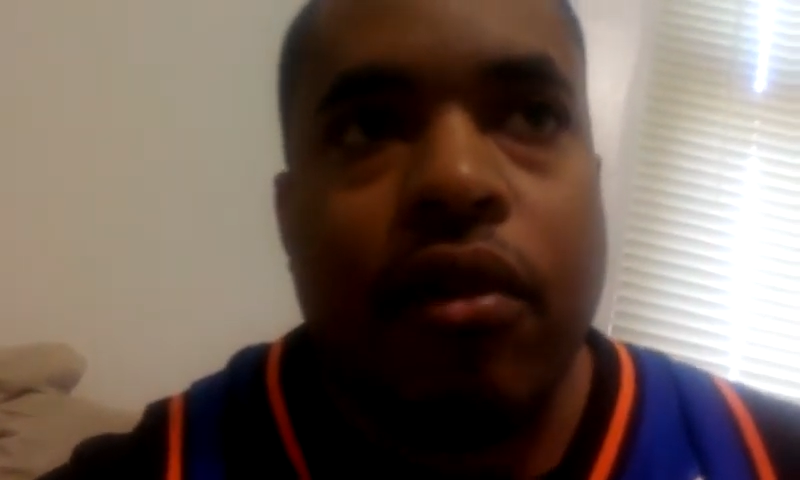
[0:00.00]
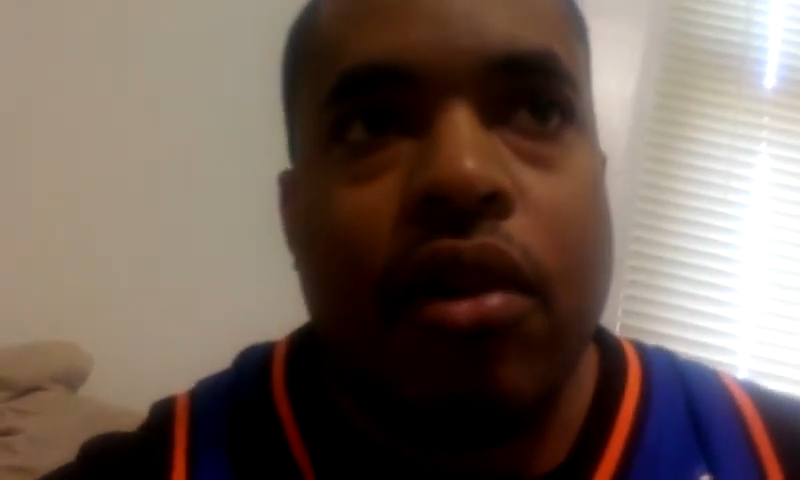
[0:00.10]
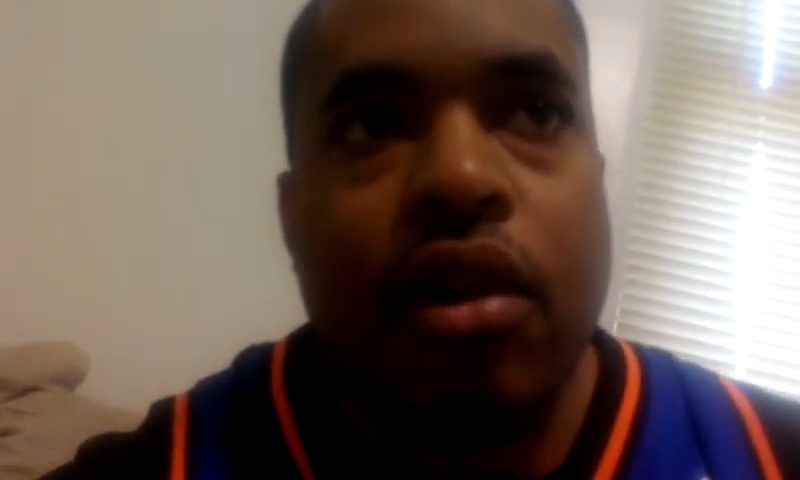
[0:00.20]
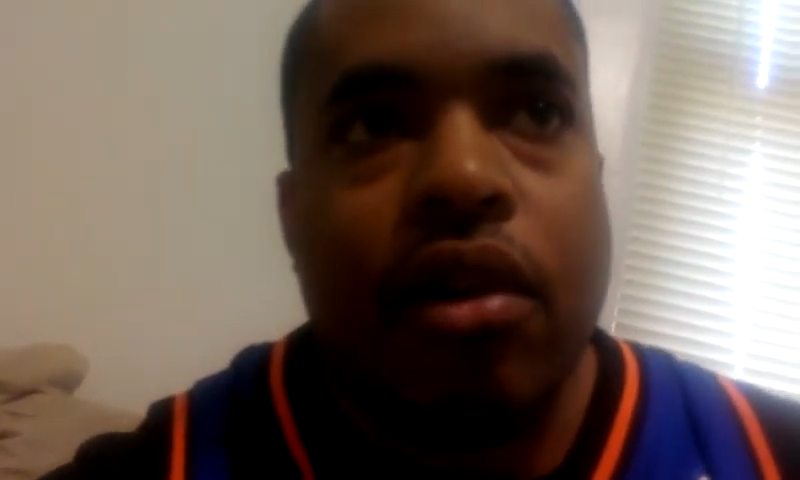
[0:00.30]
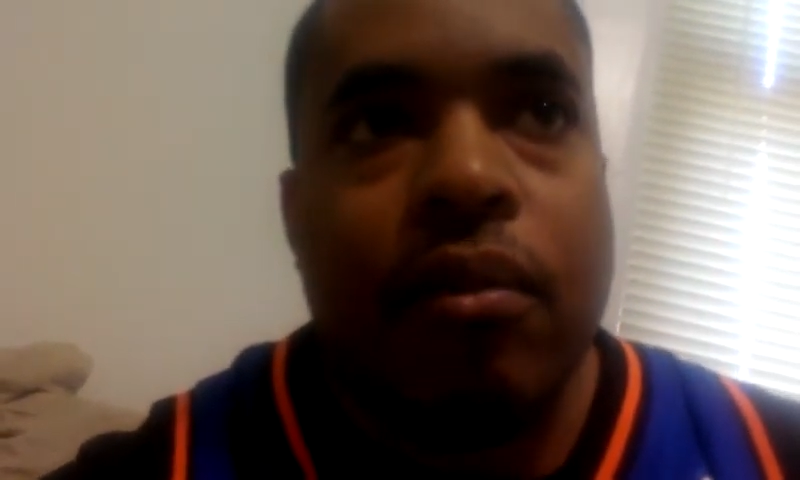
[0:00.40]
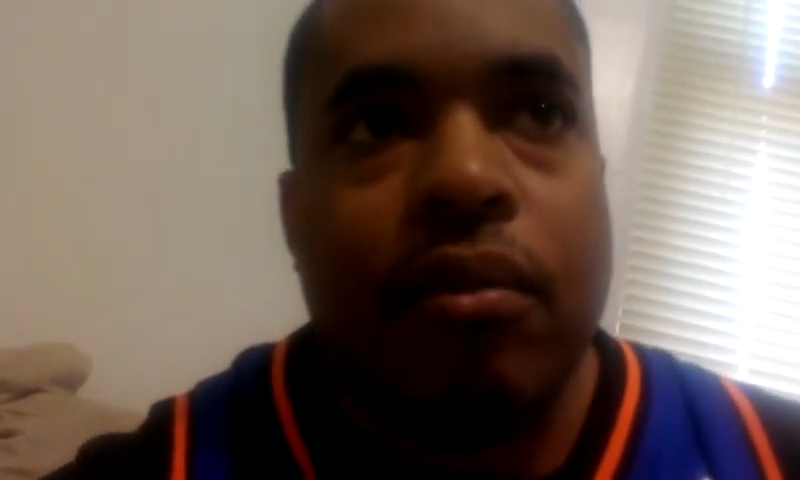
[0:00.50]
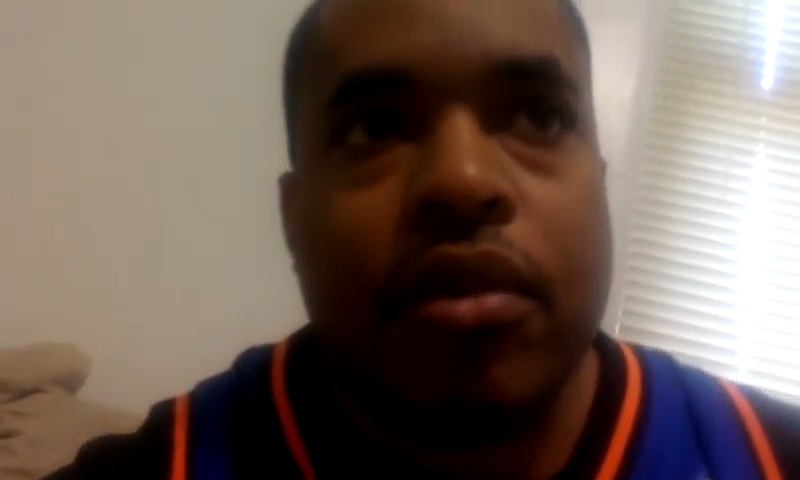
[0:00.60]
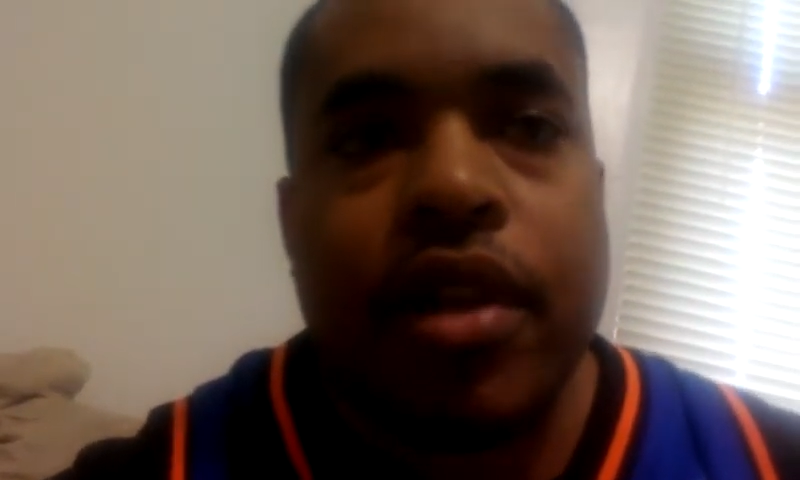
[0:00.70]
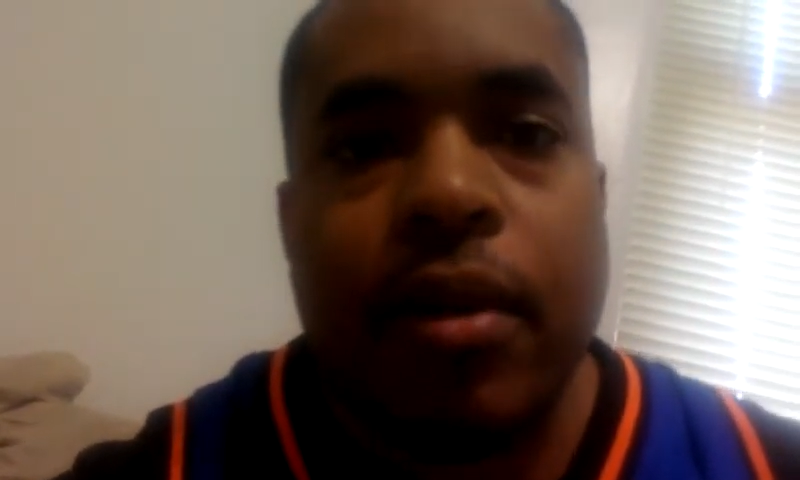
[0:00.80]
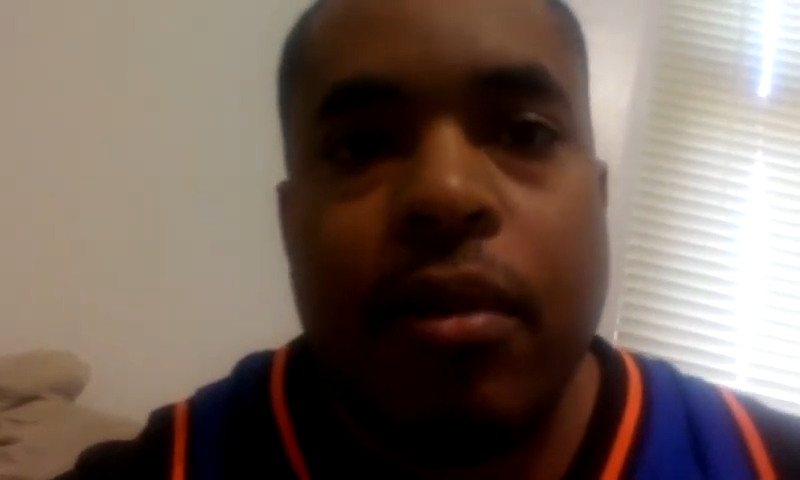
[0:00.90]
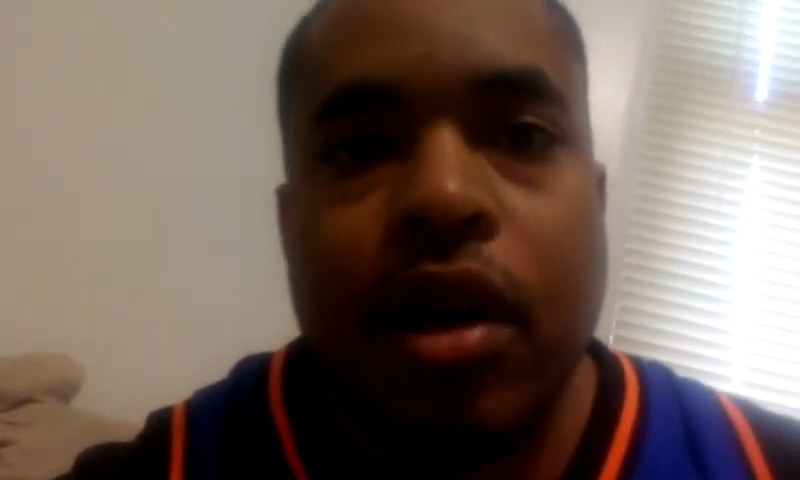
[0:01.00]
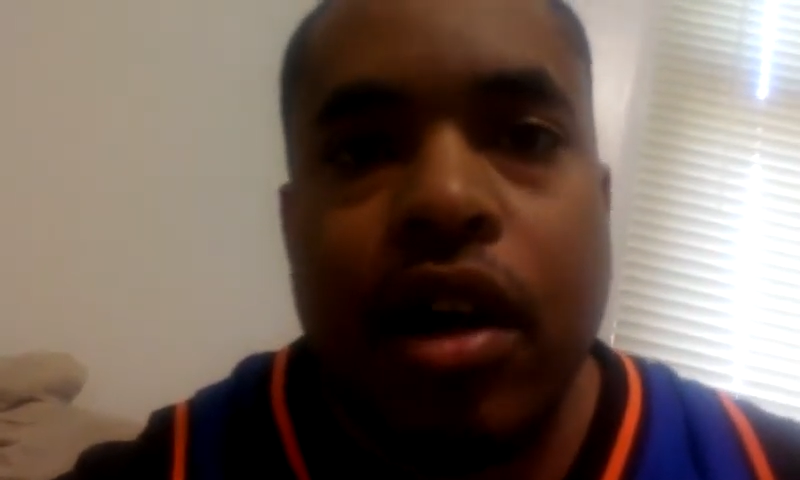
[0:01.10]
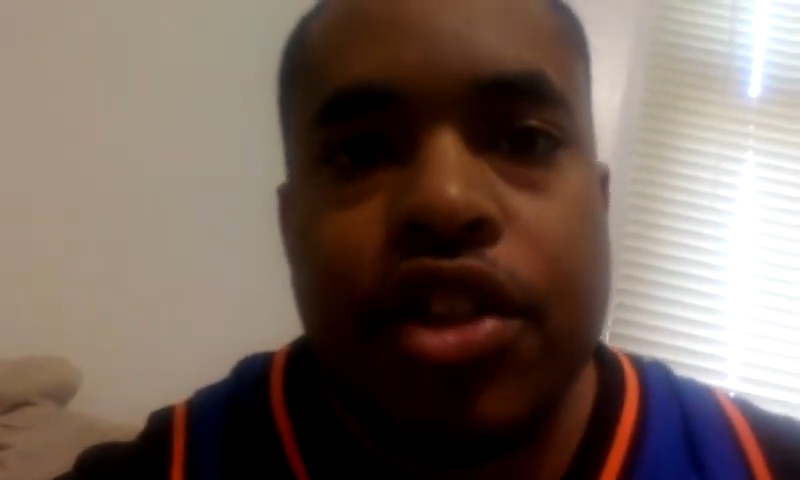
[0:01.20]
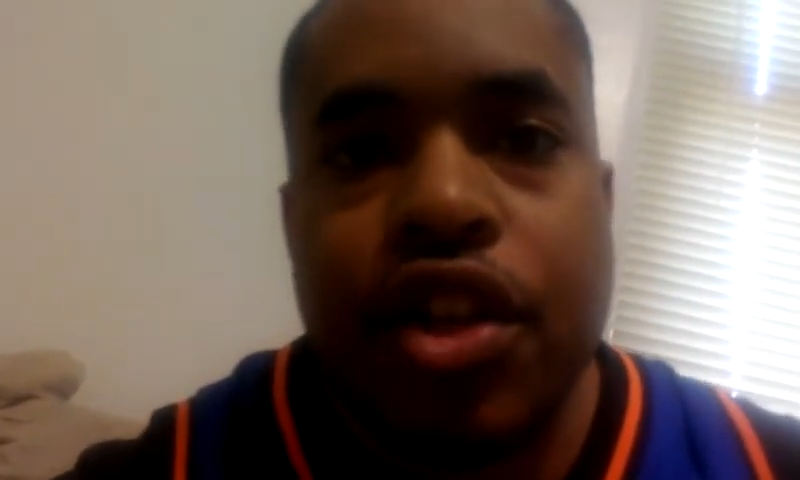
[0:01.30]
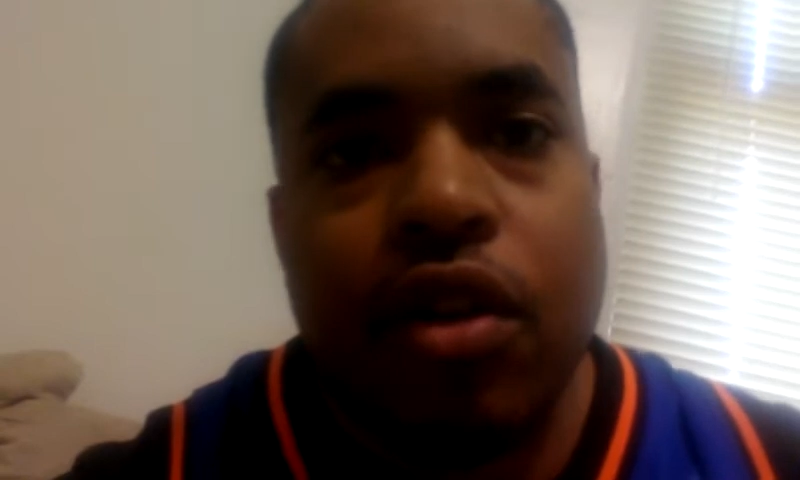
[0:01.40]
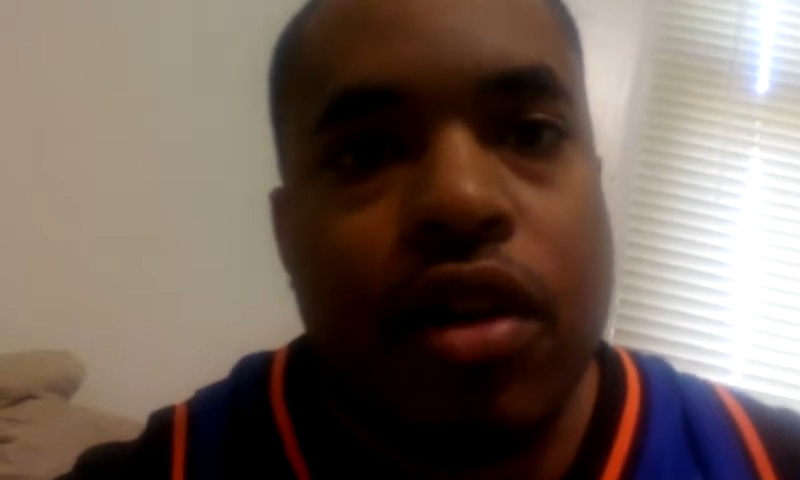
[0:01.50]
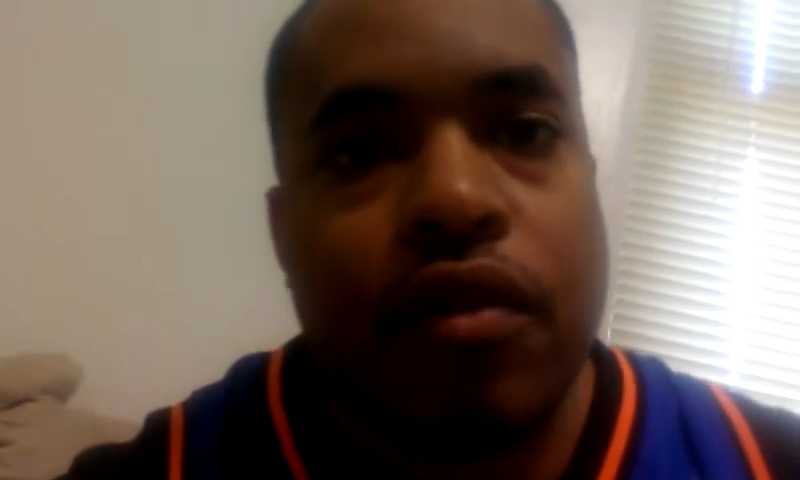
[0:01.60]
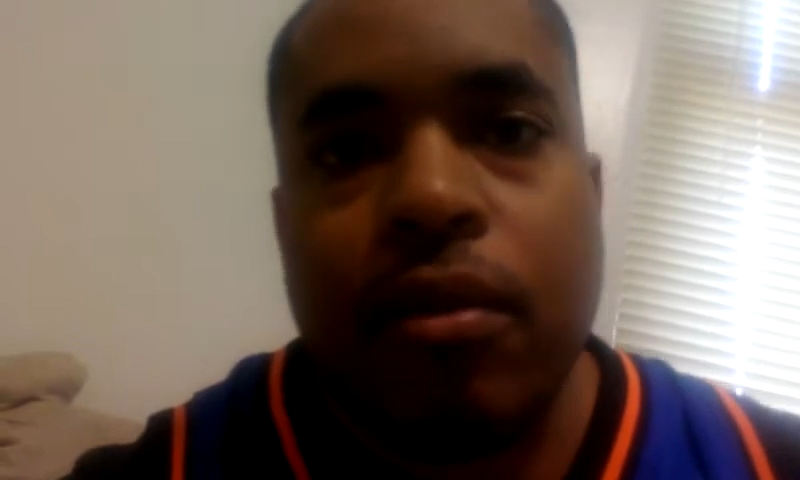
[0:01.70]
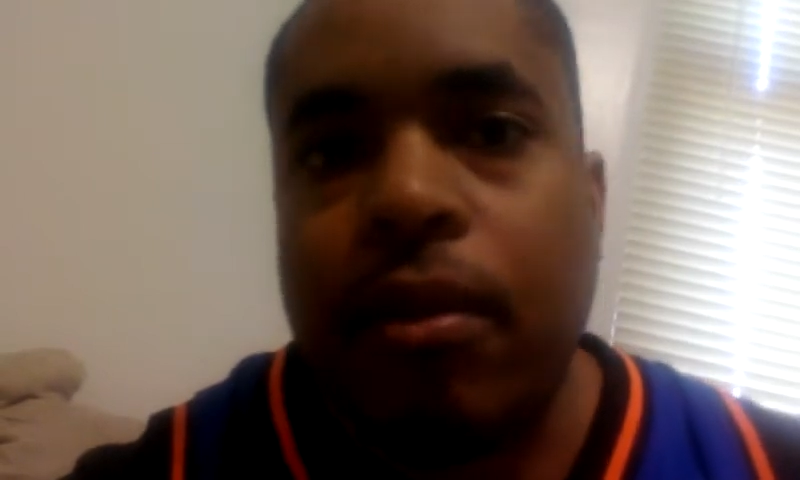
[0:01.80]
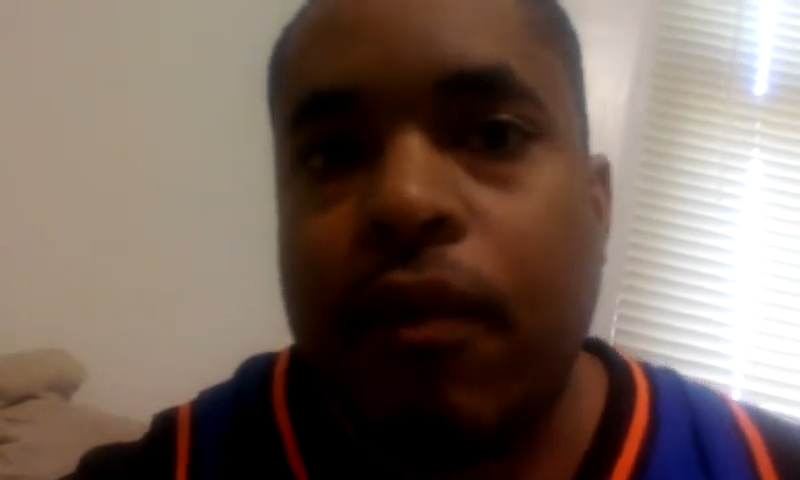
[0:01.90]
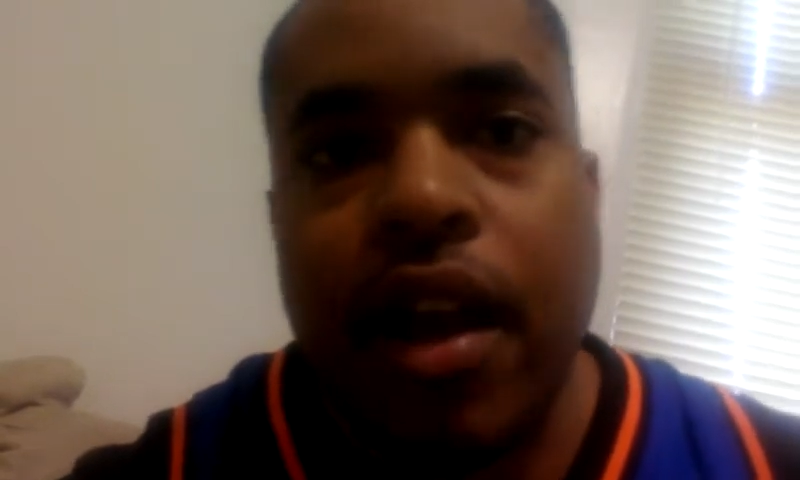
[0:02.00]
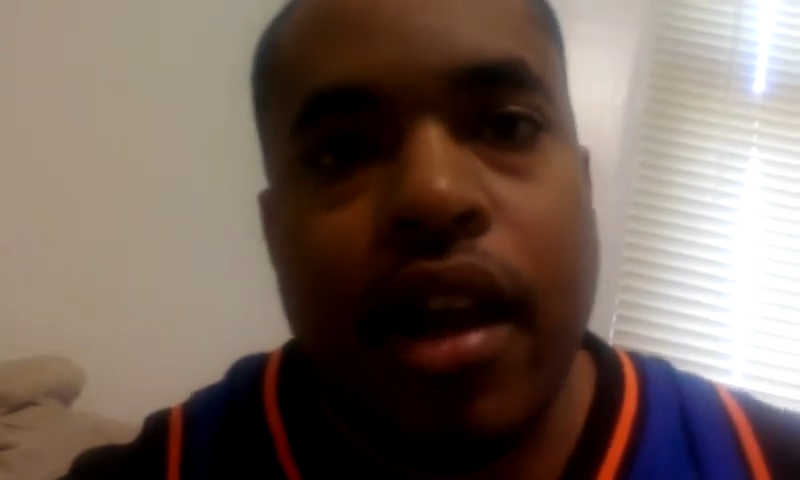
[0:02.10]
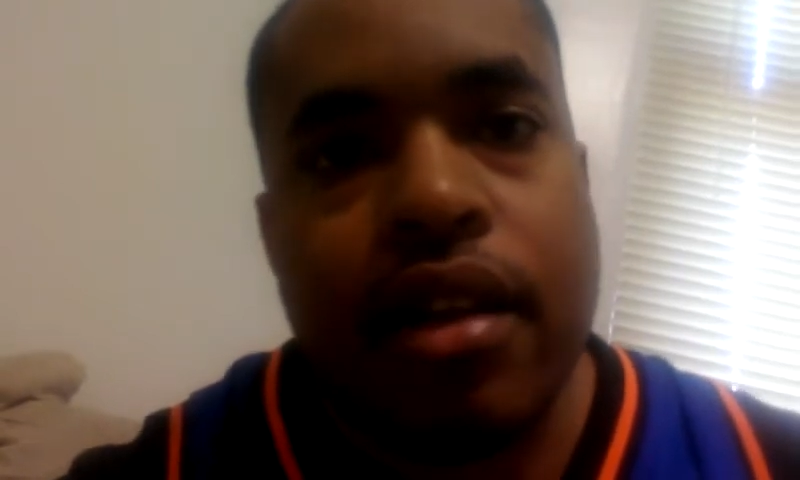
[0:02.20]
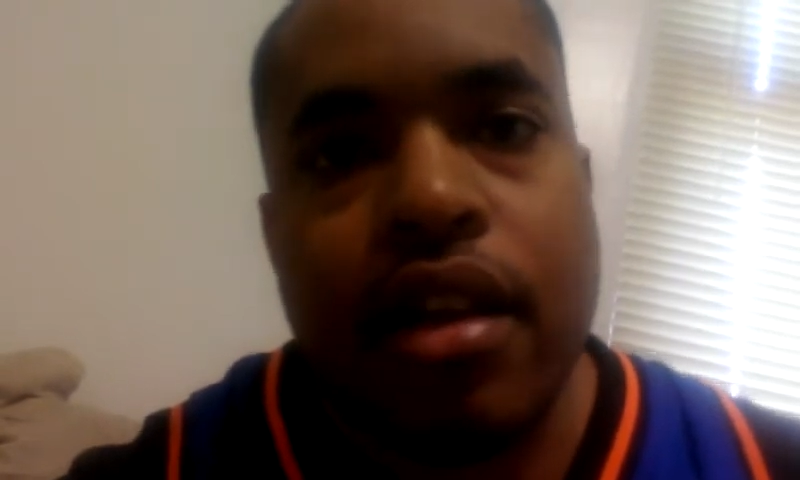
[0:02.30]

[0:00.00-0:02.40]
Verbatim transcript: uh, some uh, cheers from the fans.